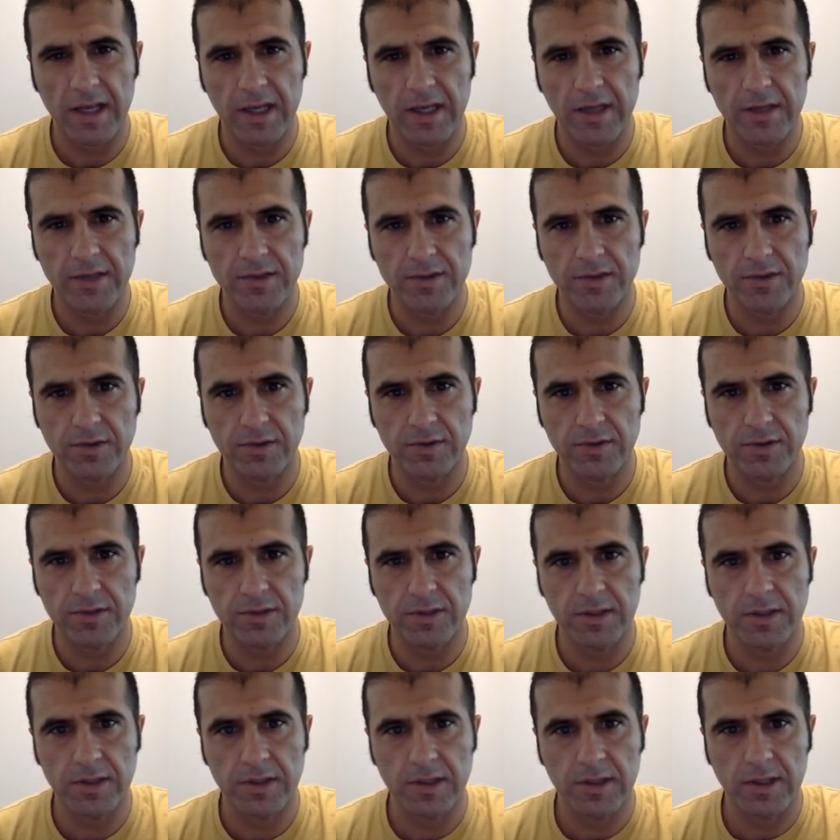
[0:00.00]
and a suit,
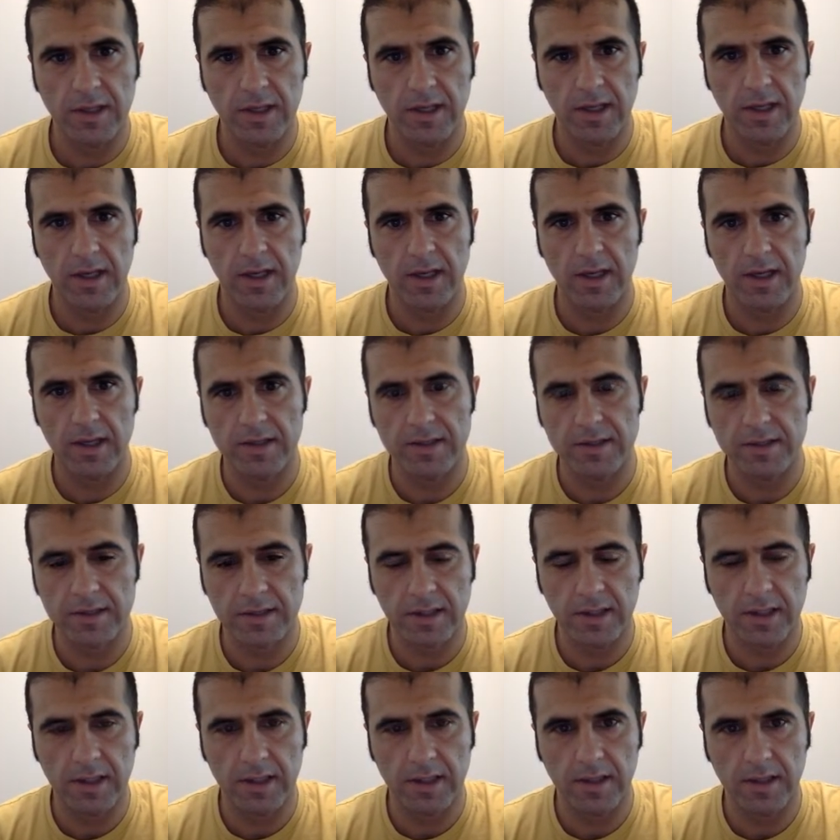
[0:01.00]
and
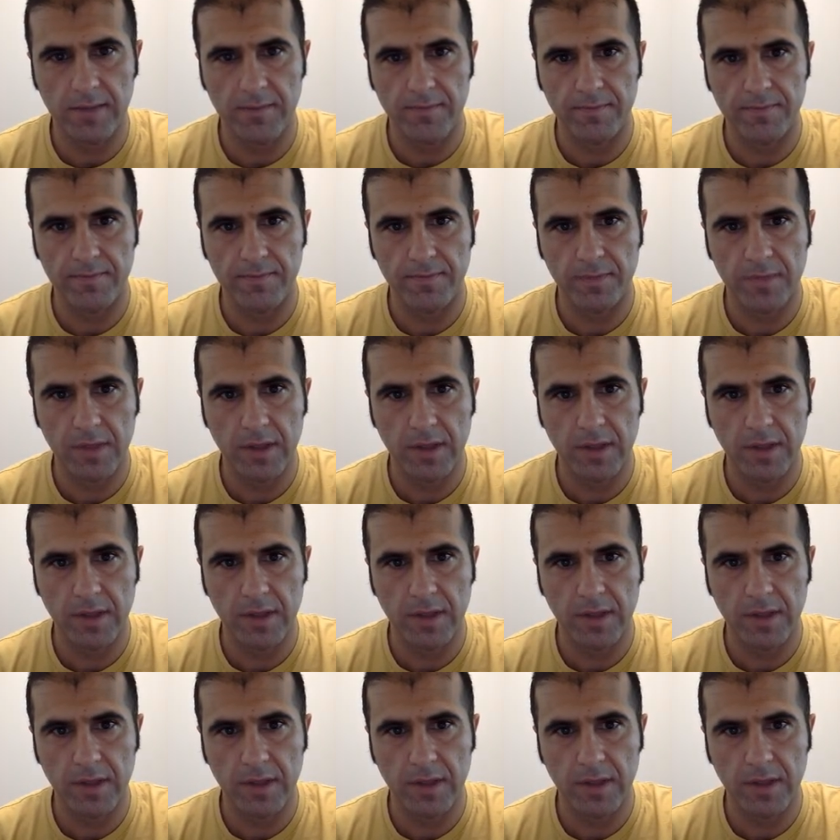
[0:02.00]
um,